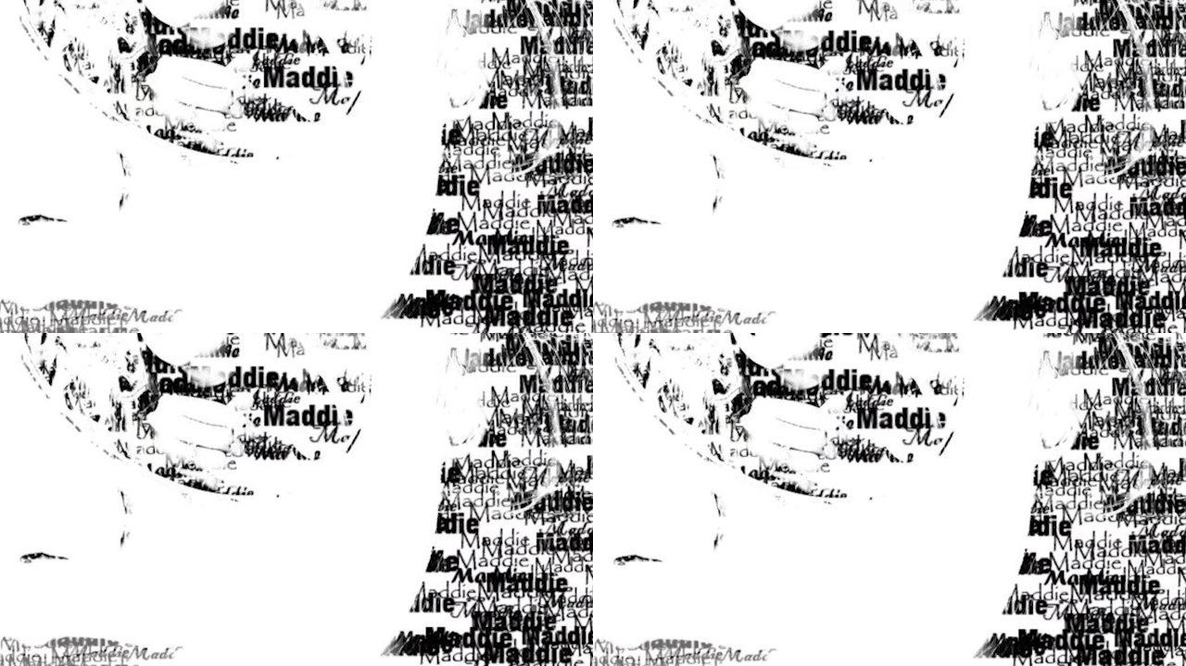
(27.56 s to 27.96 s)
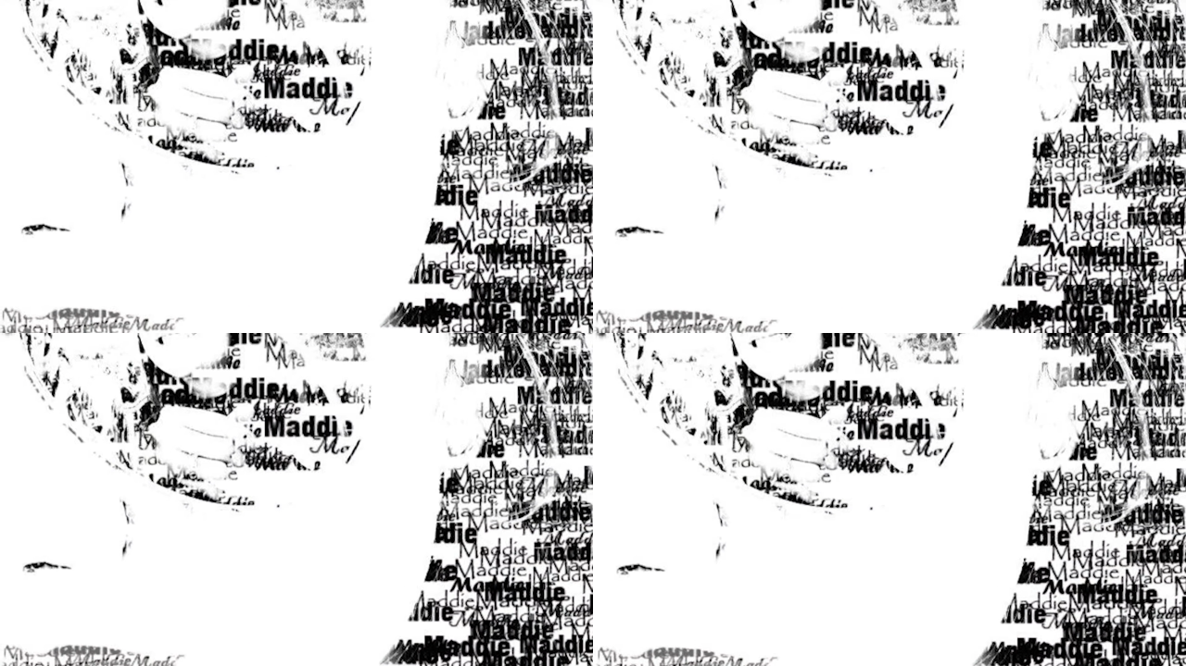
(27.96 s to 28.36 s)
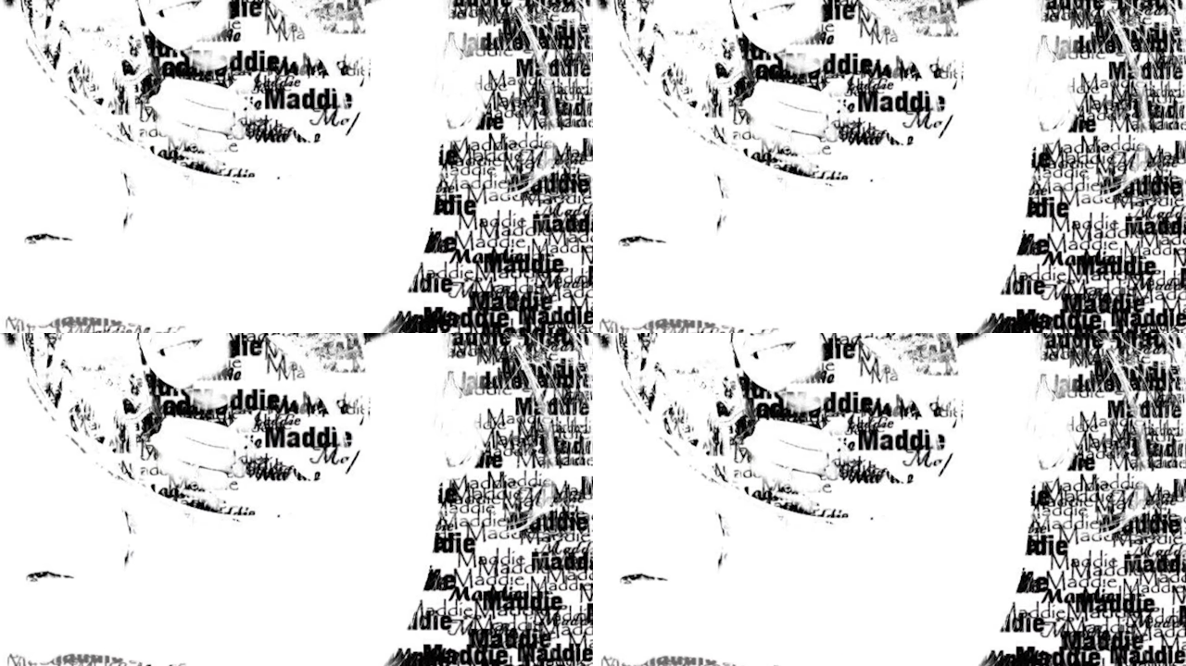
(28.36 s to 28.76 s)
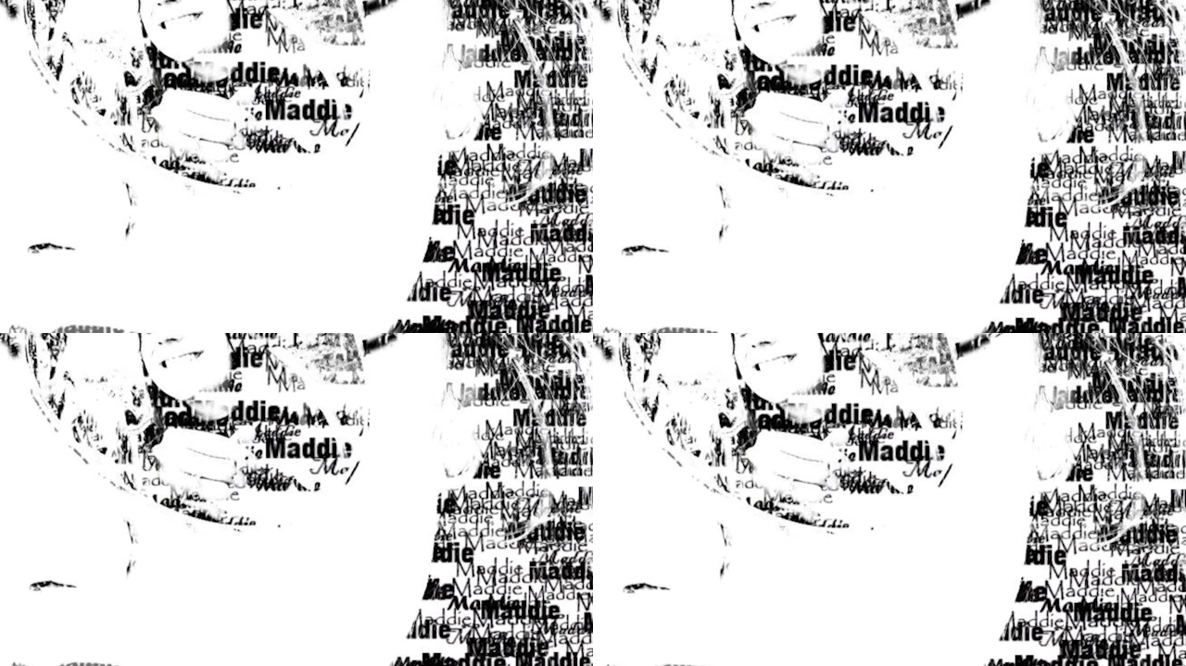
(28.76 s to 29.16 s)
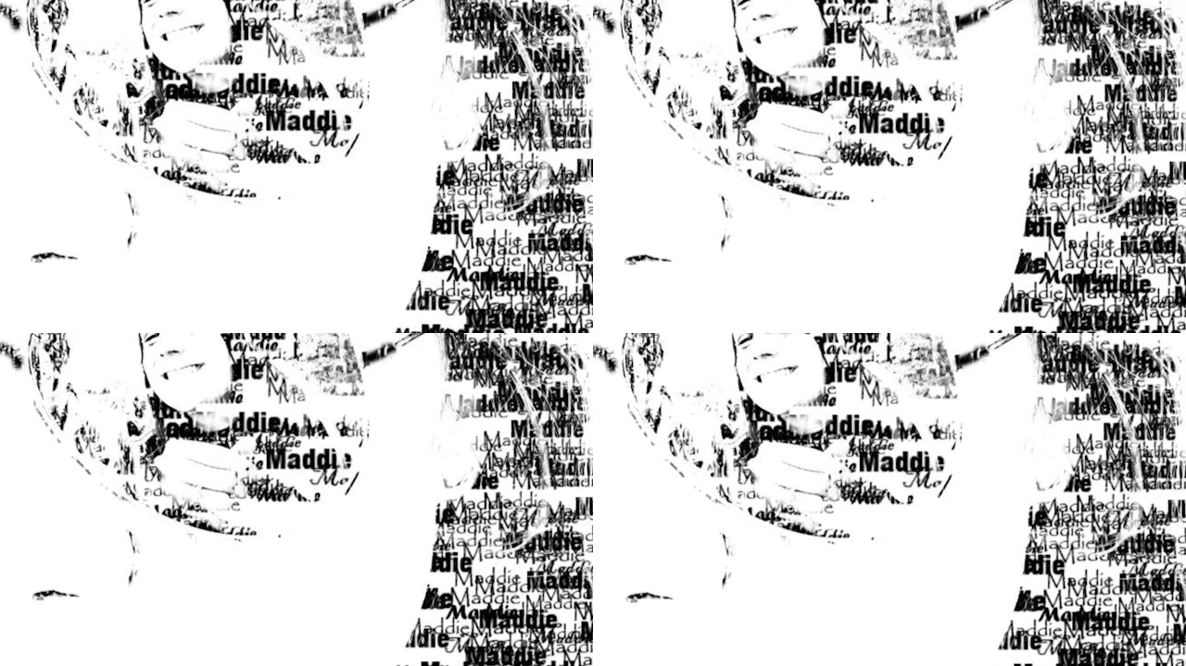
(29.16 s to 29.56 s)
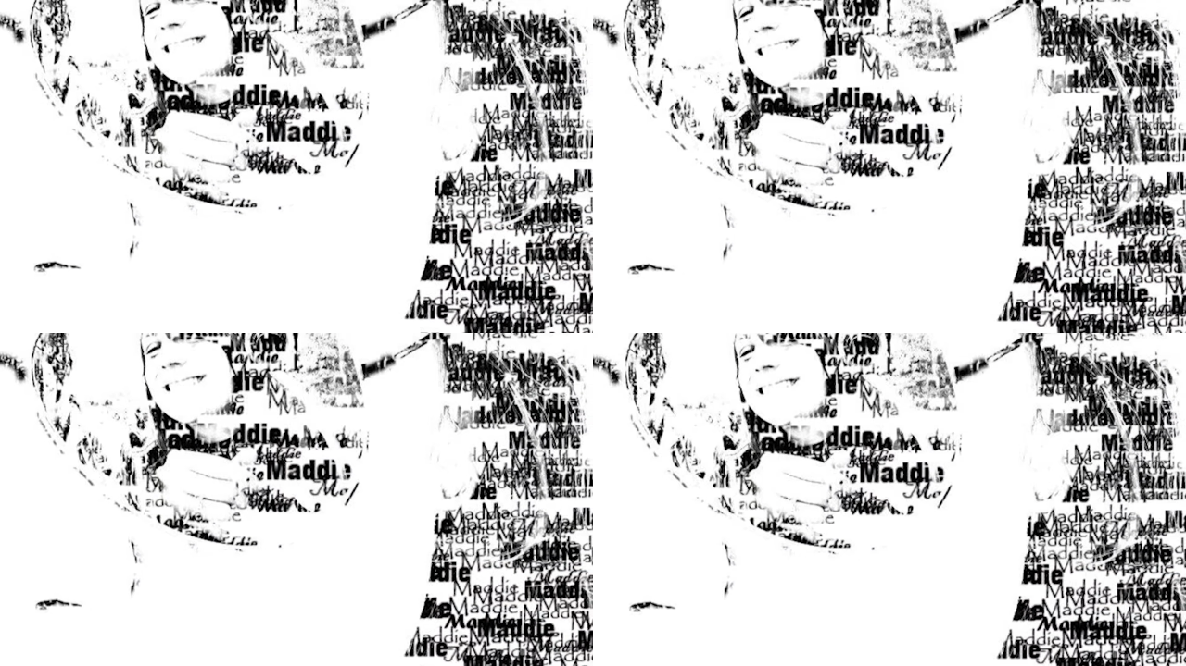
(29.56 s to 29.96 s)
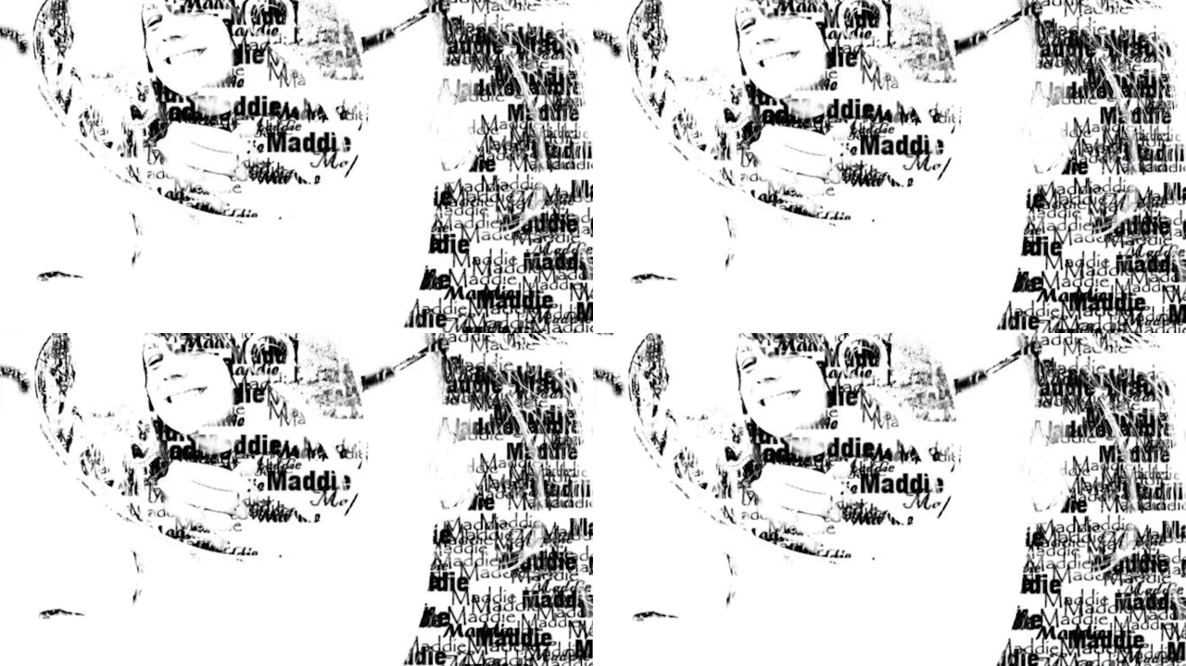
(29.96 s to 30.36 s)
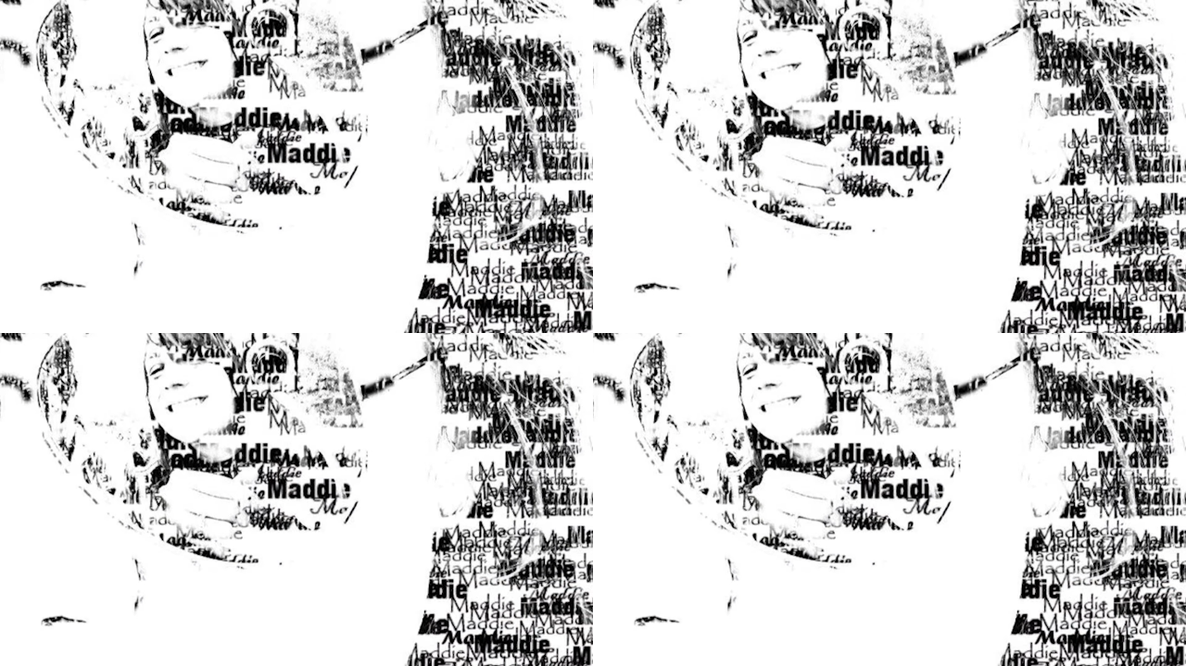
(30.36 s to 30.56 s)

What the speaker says: Nobody's mouth can be seen.